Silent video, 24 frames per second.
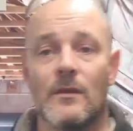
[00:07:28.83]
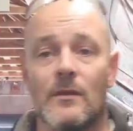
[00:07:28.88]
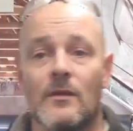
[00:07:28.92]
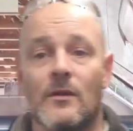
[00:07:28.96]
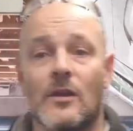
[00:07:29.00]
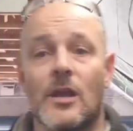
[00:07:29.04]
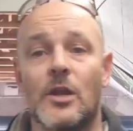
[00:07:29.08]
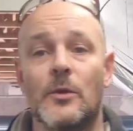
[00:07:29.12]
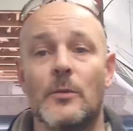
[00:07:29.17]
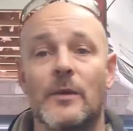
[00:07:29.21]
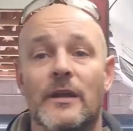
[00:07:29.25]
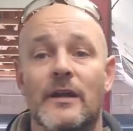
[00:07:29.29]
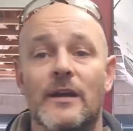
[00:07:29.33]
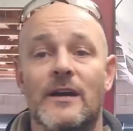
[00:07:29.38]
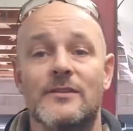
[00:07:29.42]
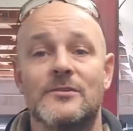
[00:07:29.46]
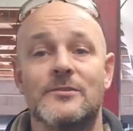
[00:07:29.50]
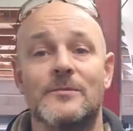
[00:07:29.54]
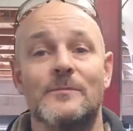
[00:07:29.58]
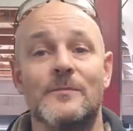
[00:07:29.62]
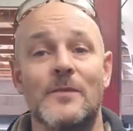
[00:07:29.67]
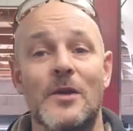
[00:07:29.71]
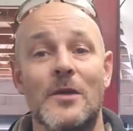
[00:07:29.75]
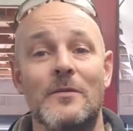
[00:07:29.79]
Anyway guys,
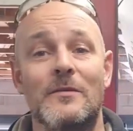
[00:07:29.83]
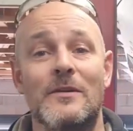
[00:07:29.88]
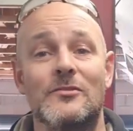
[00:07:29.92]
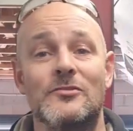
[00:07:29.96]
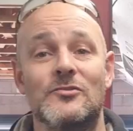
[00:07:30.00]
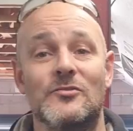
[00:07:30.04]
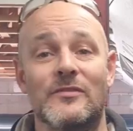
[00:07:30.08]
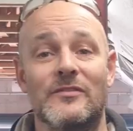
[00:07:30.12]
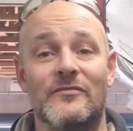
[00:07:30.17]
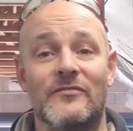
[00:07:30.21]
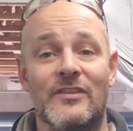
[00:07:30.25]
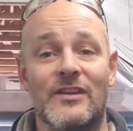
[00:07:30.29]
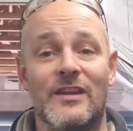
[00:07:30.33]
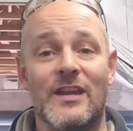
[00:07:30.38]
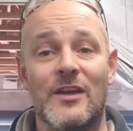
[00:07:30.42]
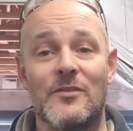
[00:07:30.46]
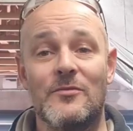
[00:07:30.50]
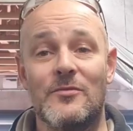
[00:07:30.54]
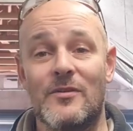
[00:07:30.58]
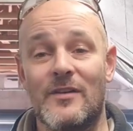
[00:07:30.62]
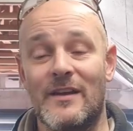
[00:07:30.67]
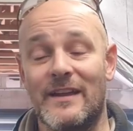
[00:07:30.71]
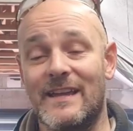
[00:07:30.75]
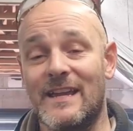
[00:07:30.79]
hope you enjoyed the video.
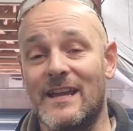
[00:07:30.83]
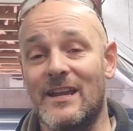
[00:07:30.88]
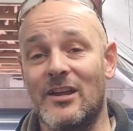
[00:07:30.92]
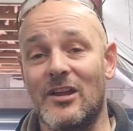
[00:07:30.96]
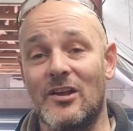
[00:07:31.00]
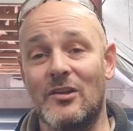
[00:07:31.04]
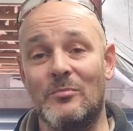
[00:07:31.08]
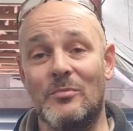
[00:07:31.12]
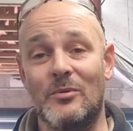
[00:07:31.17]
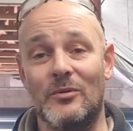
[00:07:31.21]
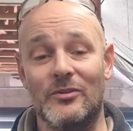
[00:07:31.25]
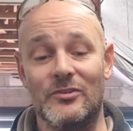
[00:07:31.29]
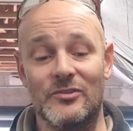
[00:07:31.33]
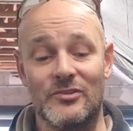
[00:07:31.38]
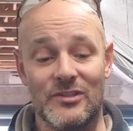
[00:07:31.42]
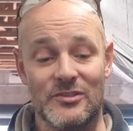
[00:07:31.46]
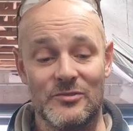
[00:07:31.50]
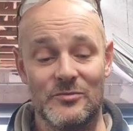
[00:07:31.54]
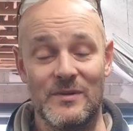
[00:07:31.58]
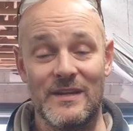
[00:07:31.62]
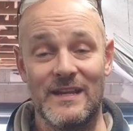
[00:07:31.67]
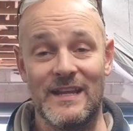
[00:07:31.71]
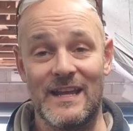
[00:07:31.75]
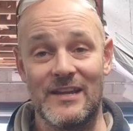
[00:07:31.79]
Again, I apologise, I
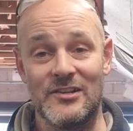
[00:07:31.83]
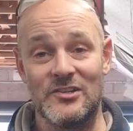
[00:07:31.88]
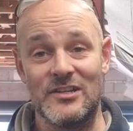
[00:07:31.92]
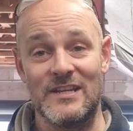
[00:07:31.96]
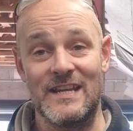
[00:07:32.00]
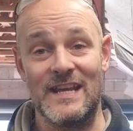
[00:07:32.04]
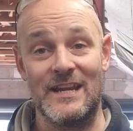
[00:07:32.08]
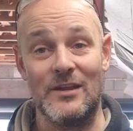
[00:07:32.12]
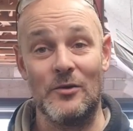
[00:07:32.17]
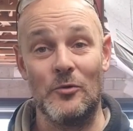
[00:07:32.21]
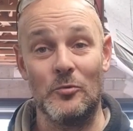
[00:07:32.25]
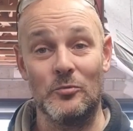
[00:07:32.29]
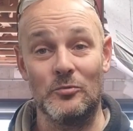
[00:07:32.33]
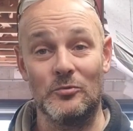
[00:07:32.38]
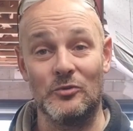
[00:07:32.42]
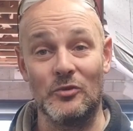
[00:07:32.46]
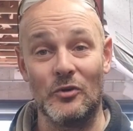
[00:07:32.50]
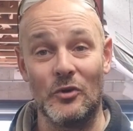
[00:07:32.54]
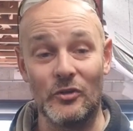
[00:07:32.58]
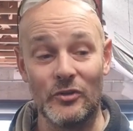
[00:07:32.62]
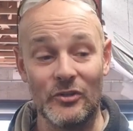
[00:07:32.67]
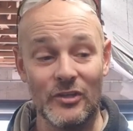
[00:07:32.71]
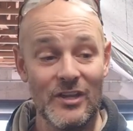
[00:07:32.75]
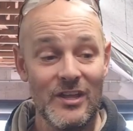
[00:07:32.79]
didn't actually get it all
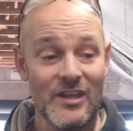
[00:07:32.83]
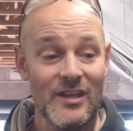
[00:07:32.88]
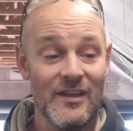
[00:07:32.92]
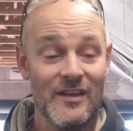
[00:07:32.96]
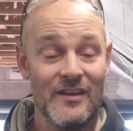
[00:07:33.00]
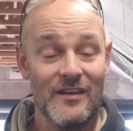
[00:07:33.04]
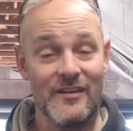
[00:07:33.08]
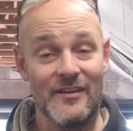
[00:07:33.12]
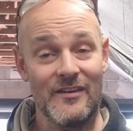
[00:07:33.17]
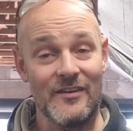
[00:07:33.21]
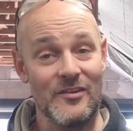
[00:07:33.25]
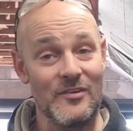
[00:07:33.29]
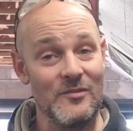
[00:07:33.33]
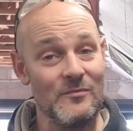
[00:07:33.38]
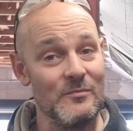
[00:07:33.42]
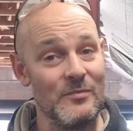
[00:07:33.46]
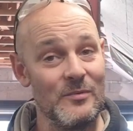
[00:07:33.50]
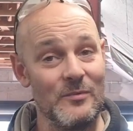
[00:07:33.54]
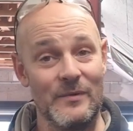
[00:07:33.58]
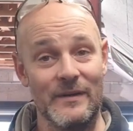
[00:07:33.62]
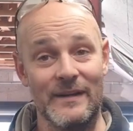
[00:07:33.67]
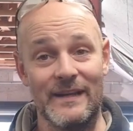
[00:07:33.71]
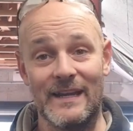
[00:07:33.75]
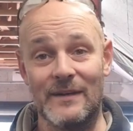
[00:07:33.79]
done, but
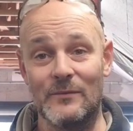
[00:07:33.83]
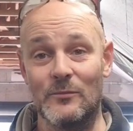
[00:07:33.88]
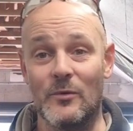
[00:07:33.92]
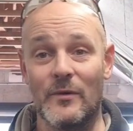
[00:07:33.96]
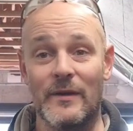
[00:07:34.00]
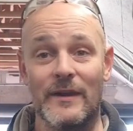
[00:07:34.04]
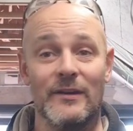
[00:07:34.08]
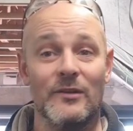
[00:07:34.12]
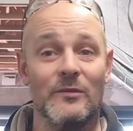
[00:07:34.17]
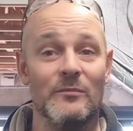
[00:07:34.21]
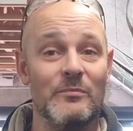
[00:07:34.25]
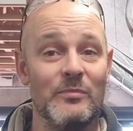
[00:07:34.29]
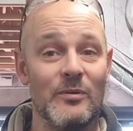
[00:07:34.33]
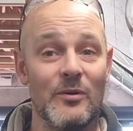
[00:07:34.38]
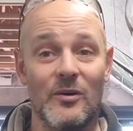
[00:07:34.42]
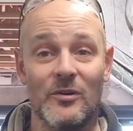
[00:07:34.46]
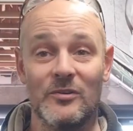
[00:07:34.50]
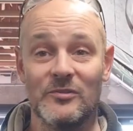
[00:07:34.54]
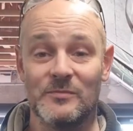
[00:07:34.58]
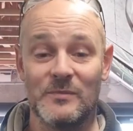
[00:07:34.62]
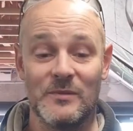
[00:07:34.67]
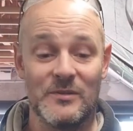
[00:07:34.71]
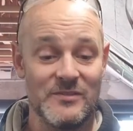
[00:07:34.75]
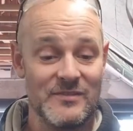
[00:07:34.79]
we're again waiting on parts
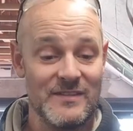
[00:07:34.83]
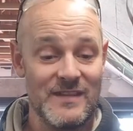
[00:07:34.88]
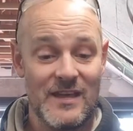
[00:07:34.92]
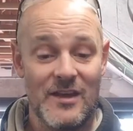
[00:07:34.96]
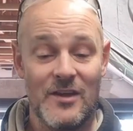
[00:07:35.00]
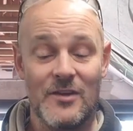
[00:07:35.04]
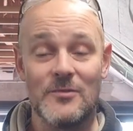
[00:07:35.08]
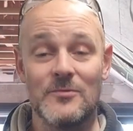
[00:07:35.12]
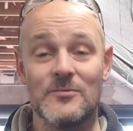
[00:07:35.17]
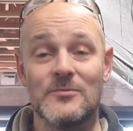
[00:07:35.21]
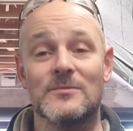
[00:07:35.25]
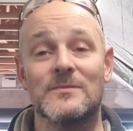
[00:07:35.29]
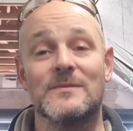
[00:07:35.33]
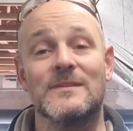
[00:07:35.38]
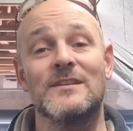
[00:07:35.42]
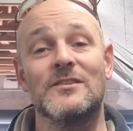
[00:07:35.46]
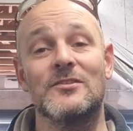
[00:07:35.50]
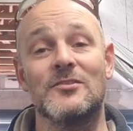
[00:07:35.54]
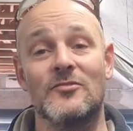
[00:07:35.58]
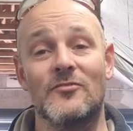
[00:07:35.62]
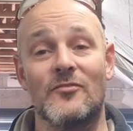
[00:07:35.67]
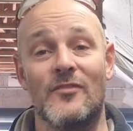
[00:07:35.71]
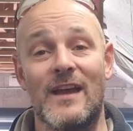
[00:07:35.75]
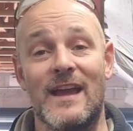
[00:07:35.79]
because that hose was
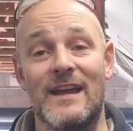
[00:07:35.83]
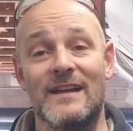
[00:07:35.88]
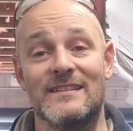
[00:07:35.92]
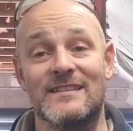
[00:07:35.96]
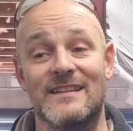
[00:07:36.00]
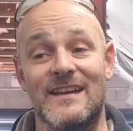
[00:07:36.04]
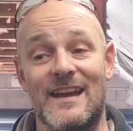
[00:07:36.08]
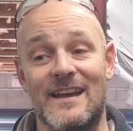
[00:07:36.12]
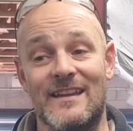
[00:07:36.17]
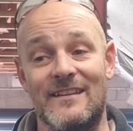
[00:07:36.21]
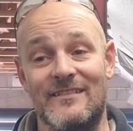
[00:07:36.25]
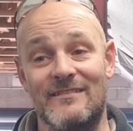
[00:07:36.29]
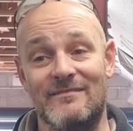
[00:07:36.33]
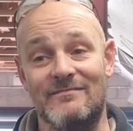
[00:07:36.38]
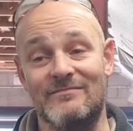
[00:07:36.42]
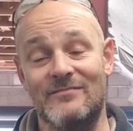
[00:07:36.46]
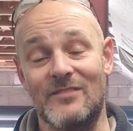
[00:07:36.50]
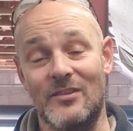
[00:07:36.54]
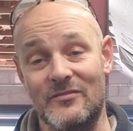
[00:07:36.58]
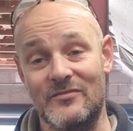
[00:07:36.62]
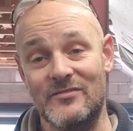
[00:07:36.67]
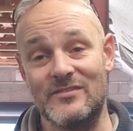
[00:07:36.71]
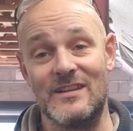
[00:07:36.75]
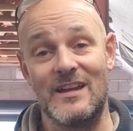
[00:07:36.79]
incorrect, and
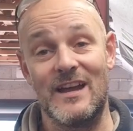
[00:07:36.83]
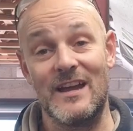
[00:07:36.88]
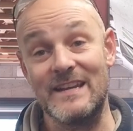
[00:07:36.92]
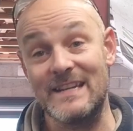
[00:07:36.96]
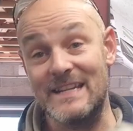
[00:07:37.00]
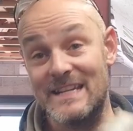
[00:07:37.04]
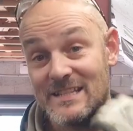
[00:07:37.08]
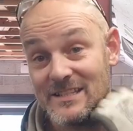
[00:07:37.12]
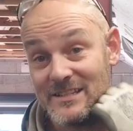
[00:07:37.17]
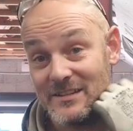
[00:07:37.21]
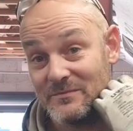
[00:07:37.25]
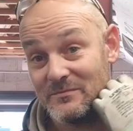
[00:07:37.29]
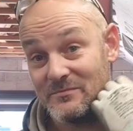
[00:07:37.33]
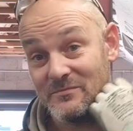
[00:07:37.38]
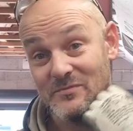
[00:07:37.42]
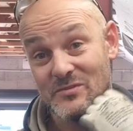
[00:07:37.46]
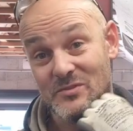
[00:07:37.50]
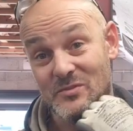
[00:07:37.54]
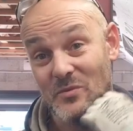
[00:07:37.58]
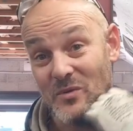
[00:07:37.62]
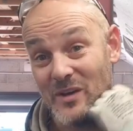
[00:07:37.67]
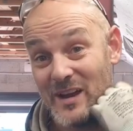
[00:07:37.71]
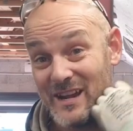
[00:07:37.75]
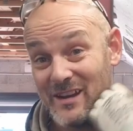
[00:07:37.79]
obviously I need to
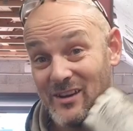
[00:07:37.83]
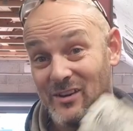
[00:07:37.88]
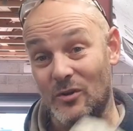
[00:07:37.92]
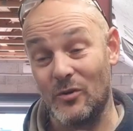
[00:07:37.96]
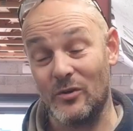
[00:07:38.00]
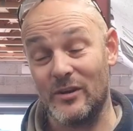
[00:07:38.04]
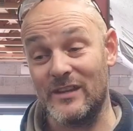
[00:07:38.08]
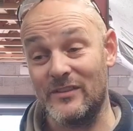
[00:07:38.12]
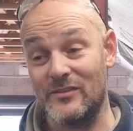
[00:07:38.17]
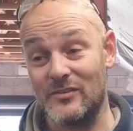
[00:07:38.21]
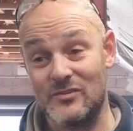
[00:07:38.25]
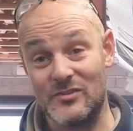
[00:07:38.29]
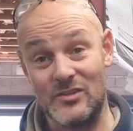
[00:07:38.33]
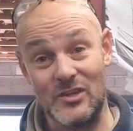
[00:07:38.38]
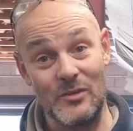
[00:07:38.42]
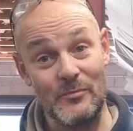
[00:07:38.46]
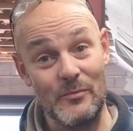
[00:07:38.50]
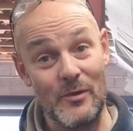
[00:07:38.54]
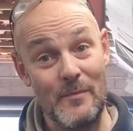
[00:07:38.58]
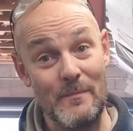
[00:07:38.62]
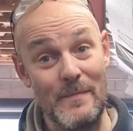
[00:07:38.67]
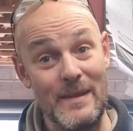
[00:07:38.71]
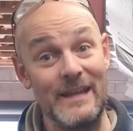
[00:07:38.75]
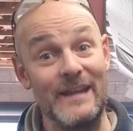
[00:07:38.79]
sort out clocking the turbo
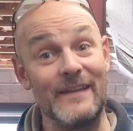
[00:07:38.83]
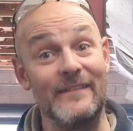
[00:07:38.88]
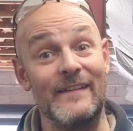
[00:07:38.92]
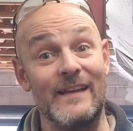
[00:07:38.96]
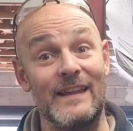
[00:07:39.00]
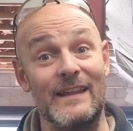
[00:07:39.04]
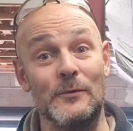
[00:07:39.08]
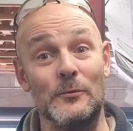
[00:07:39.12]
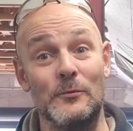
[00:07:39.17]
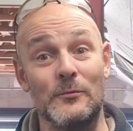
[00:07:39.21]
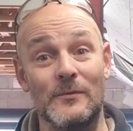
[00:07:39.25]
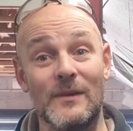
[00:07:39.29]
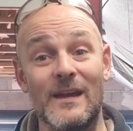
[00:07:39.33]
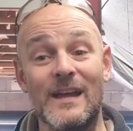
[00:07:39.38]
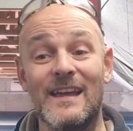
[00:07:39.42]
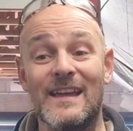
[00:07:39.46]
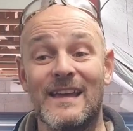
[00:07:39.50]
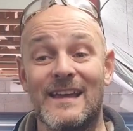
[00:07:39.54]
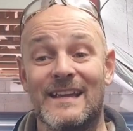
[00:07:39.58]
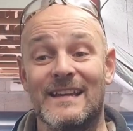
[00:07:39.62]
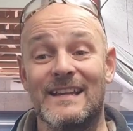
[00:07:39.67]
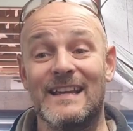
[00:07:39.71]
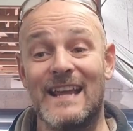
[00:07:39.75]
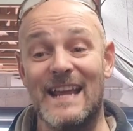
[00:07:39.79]
and making that little
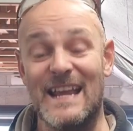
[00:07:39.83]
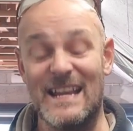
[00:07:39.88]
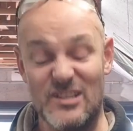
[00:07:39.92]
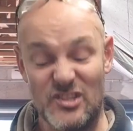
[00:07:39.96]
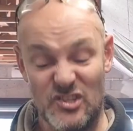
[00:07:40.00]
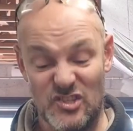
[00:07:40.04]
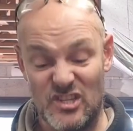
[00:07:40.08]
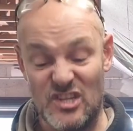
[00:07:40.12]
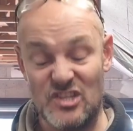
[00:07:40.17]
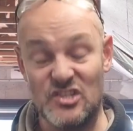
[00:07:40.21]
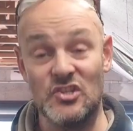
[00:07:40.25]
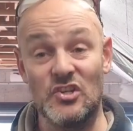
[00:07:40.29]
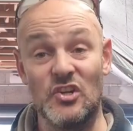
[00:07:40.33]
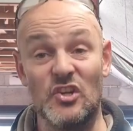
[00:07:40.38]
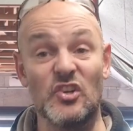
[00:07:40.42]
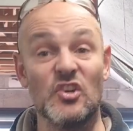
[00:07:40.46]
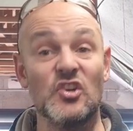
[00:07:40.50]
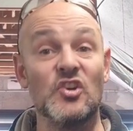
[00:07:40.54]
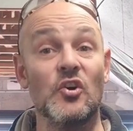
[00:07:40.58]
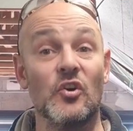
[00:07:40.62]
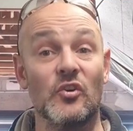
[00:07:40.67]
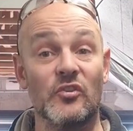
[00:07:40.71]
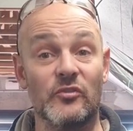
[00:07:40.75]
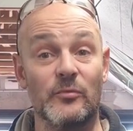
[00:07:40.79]
incision and
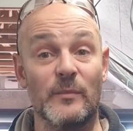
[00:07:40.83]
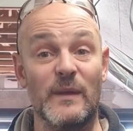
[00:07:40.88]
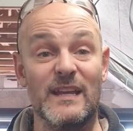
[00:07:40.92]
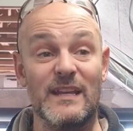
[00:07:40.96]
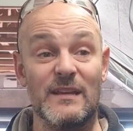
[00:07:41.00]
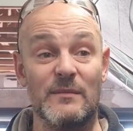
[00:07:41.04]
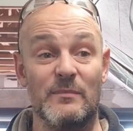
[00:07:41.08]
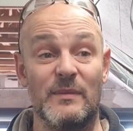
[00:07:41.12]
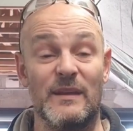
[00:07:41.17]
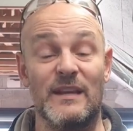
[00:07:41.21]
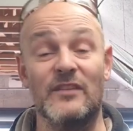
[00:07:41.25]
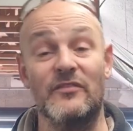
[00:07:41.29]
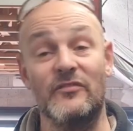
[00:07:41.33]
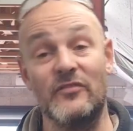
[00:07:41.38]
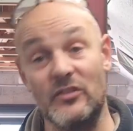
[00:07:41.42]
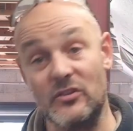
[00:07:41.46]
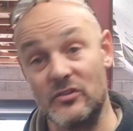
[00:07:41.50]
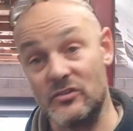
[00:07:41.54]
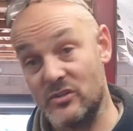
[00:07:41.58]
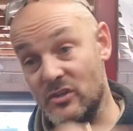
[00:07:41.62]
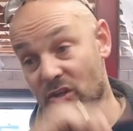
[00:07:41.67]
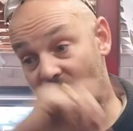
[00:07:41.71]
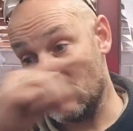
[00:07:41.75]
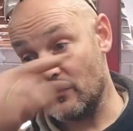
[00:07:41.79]
cut to make it bigger for the
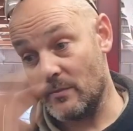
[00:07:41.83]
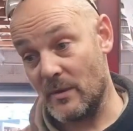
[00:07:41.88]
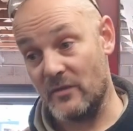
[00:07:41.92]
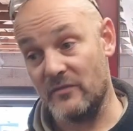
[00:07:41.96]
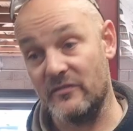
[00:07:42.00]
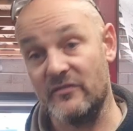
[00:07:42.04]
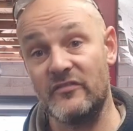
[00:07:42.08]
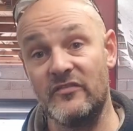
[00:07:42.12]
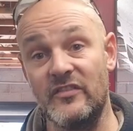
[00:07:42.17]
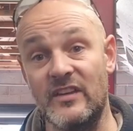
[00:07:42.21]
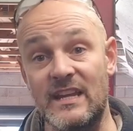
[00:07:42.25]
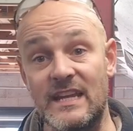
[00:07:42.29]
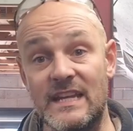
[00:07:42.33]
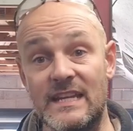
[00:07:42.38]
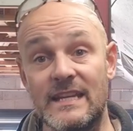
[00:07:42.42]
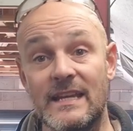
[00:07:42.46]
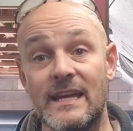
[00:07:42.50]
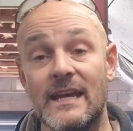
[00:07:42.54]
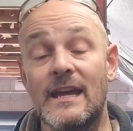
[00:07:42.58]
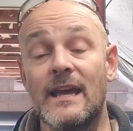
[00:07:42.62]
turbo feed.